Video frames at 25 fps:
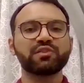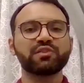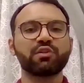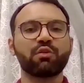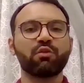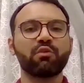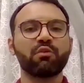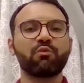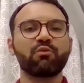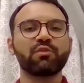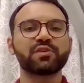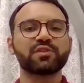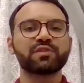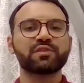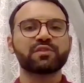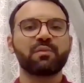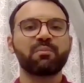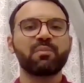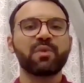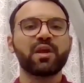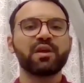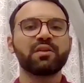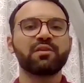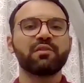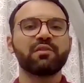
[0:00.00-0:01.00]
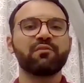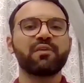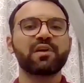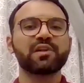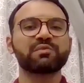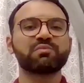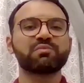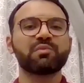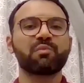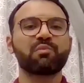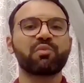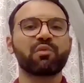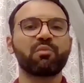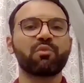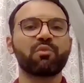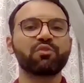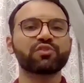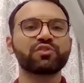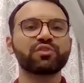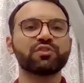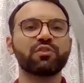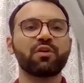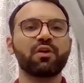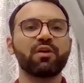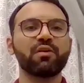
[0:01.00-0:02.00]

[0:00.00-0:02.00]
So it was the main investment promotion